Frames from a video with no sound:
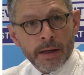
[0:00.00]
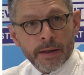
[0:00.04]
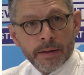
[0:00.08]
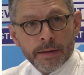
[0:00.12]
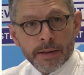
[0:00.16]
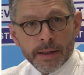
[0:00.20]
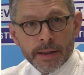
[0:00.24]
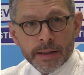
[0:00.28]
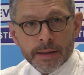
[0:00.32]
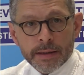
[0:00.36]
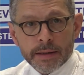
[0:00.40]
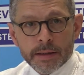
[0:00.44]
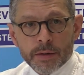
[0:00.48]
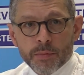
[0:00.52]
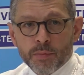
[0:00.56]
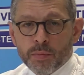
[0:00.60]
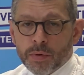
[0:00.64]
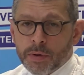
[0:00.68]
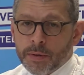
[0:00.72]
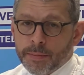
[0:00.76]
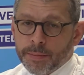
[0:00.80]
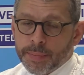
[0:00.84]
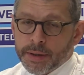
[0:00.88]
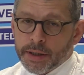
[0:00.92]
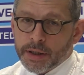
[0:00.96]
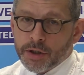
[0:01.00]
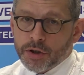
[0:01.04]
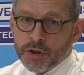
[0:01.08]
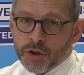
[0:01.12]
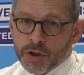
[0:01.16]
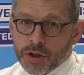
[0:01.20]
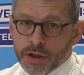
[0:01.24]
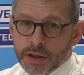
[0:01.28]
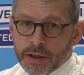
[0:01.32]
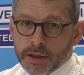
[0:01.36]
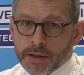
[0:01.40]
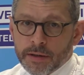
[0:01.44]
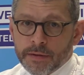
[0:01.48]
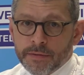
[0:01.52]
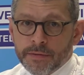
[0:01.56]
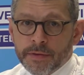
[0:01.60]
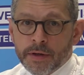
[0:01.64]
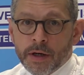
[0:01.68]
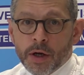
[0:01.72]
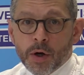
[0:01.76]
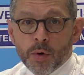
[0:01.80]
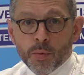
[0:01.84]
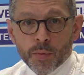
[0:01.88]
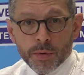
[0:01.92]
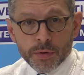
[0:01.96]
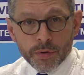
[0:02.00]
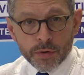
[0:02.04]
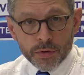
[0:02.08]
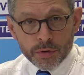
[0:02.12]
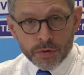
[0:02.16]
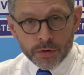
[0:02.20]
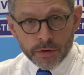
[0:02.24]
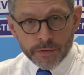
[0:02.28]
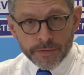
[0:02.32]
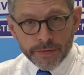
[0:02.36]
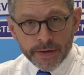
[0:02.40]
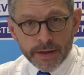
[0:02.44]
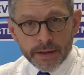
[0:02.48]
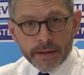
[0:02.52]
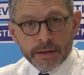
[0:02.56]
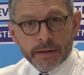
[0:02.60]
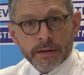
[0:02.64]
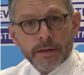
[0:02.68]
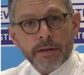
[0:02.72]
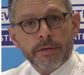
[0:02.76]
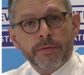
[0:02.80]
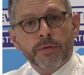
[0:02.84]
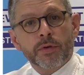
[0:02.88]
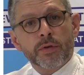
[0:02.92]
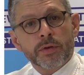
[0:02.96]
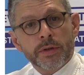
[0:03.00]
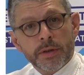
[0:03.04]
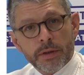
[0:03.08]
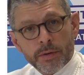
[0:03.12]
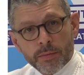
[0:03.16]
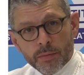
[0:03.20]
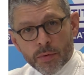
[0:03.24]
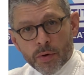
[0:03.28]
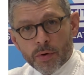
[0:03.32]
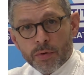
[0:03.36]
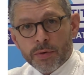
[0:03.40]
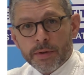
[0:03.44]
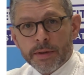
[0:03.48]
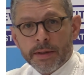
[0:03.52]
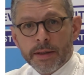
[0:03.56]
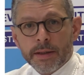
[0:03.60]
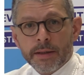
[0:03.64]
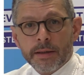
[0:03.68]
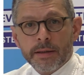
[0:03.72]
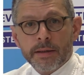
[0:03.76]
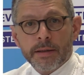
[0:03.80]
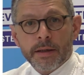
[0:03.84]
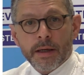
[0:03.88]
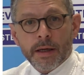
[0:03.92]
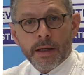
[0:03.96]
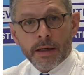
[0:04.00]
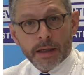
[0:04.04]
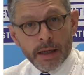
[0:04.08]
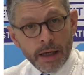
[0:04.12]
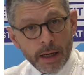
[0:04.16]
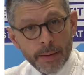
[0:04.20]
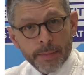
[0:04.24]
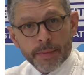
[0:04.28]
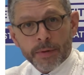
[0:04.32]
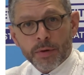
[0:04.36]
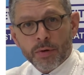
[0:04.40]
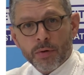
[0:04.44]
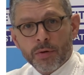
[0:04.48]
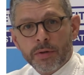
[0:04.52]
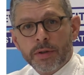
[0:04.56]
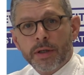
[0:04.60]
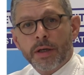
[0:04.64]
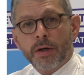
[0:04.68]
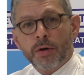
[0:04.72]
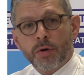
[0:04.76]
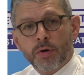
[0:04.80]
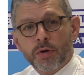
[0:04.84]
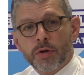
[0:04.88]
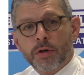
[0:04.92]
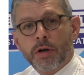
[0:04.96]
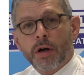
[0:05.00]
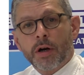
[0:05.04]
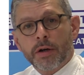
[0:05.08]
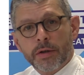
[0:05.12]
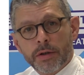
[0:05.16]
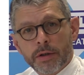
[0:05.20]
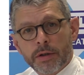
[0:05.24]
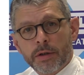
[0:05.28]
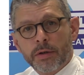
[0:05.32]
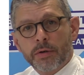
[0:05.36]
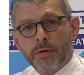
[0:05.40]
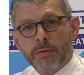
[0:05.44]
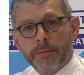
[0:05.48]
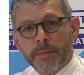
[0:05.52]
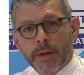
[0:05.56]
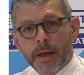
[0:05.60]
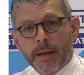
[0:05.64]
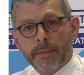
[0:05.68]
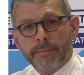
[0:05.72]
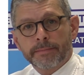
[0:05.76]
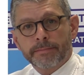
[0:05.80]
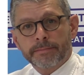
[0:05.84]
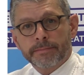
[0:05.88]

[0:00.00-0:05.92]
This will be achieved with the surveillance for cirrhosis and hepatocellular carcinoma.